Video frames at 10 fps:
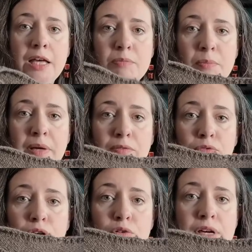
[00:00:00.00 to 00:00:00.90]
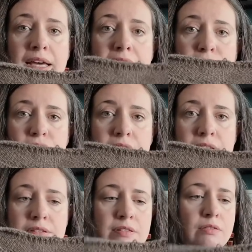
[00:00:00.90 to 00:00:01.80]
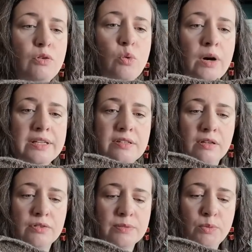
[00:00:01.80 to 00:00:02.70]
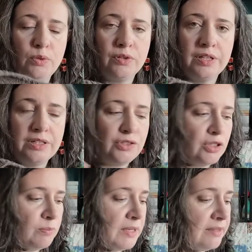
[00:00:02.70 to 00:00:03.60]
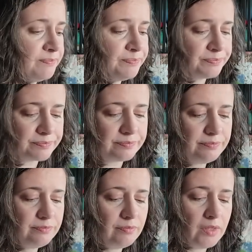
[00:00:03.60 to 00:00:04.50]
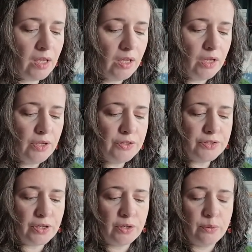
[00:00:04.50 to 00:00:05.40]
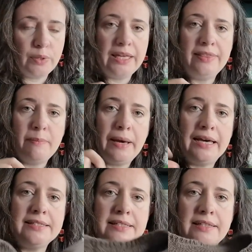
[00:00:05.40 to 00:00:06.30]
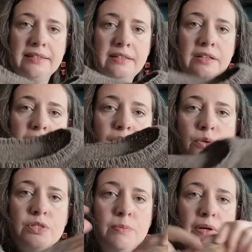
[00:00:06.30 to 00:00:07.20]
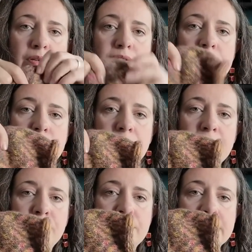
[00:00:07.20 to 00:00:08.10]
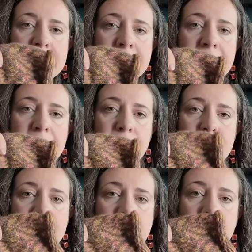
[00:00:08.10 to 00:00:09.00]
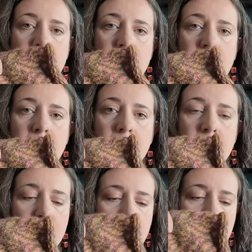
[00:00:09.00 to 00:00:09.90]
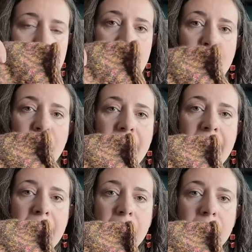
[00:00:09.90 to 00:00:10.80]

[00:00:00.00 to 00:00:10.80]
but my row gauge is quite a lot smaller than it should be. So in the pattern, you're supposed to split for the sleeves about there,